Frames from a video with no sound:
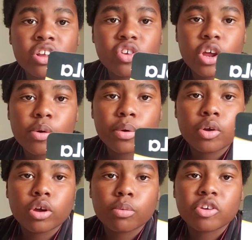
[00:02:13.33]
shout out to anyone
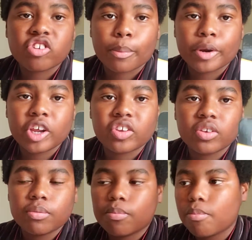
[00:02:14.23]
who can read Japanese
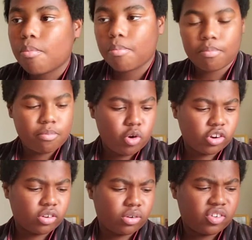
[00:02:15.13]
or
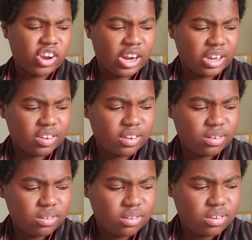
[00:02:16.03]
Chinese
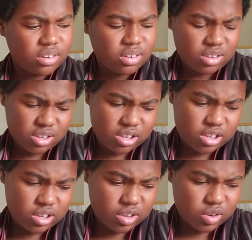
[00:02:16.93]

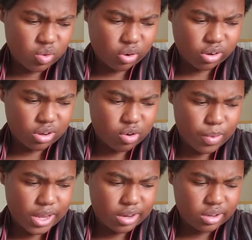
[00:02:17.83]
or
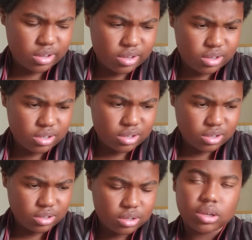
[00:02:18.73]
Korean.
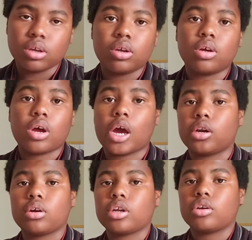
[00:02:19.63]
I don't,
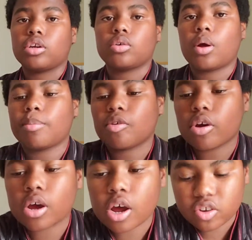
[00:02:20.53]
I don't know. I'm
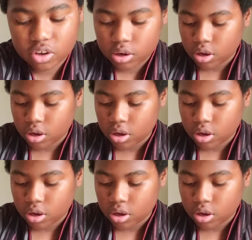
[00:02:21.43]
sorry, guys.